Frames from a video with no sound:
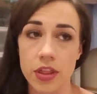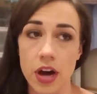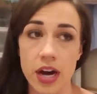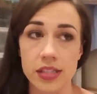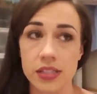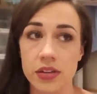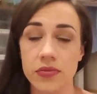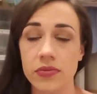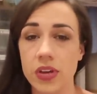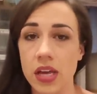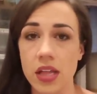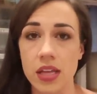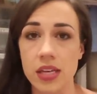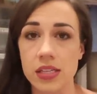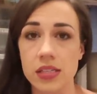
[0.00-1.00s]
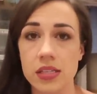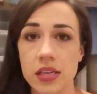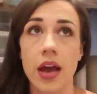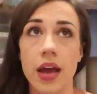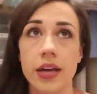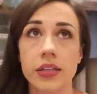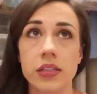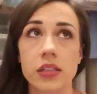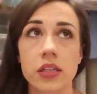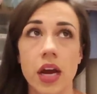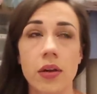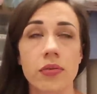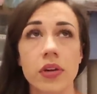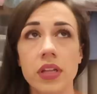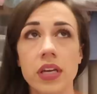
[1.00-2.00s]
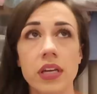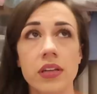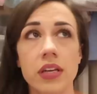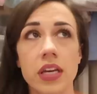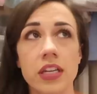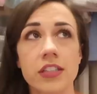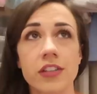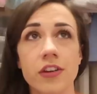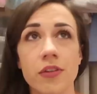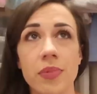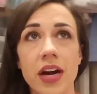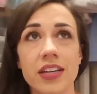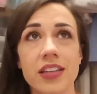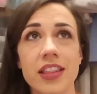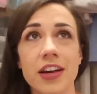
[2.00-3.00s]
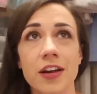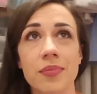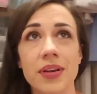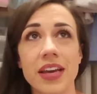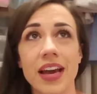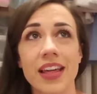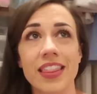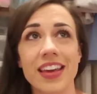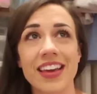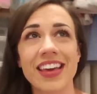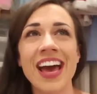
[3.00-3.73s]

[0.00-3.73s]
thoughts and feelings and I really need to go back to therapy, I think.